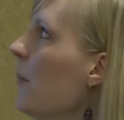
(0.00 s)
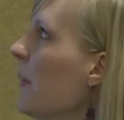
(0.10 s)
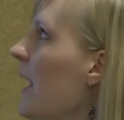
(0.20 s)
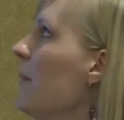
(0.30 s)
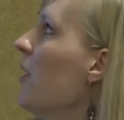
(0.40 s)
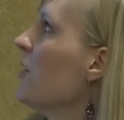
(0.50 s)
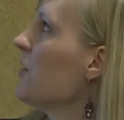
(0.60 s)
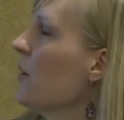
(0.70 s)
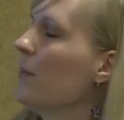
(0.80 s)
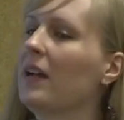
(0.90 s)
But I'm
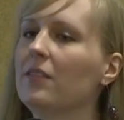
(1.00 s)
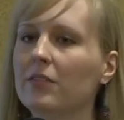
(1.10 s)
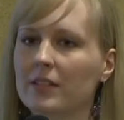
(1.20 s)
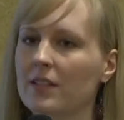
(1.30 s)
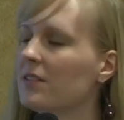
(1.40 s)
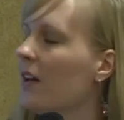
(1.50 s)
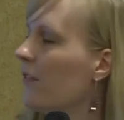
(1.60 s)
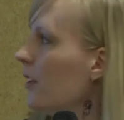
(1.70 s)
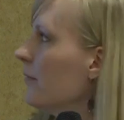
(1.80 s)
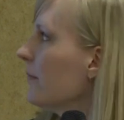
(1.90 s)
also a mindfulness
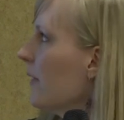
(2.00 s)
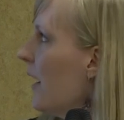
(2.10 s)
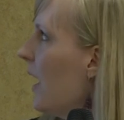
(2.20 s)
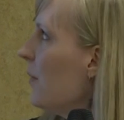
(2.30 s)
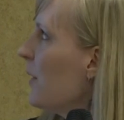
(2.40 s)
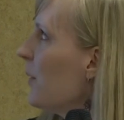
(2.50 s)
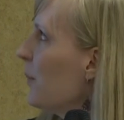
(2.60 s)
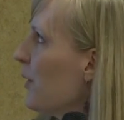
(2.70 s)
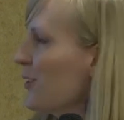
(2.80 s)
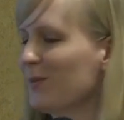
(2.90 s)
lover. I'm a
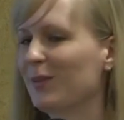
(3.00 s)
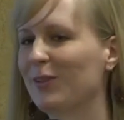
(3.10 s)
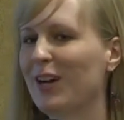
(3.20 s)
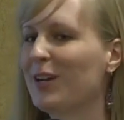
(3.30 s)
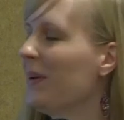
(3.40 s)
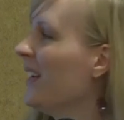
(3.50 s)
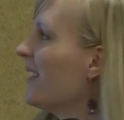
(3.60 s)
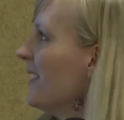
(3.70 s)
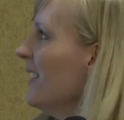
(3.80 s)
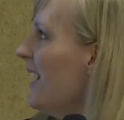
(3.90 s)
person with chronic
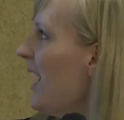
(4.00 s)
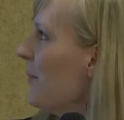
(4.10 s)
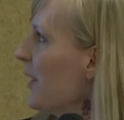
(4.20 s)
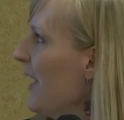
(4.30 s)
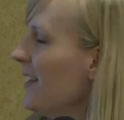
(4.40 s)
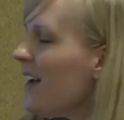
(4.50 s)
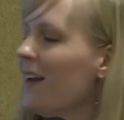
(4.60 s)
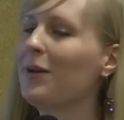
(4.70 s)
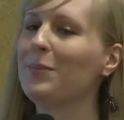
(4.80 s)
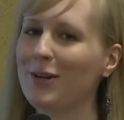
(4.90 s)
pain. I'm a
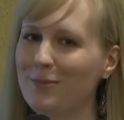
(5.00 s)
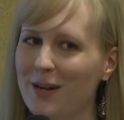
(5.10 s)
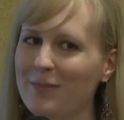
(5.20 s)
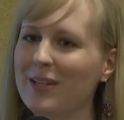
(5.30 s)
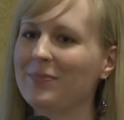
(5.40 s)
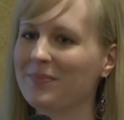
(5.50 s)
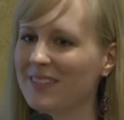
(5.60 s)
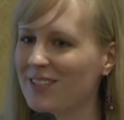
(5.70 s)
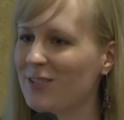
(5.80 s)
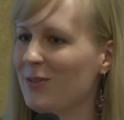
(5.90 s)
canine and bird mommy,
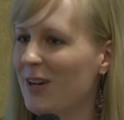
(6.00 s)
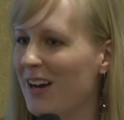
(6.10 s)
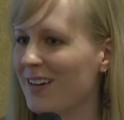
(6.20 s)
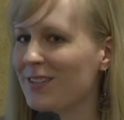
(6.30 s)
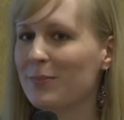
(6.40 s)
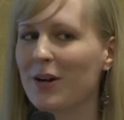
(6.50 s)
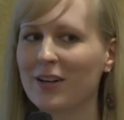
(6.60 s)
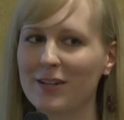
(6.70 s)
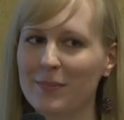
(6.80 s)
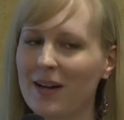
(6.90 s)
2 dogs,
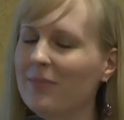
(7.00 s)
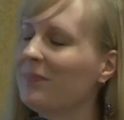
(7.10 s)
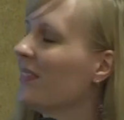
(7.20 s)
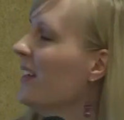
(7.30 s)
pug and a paw.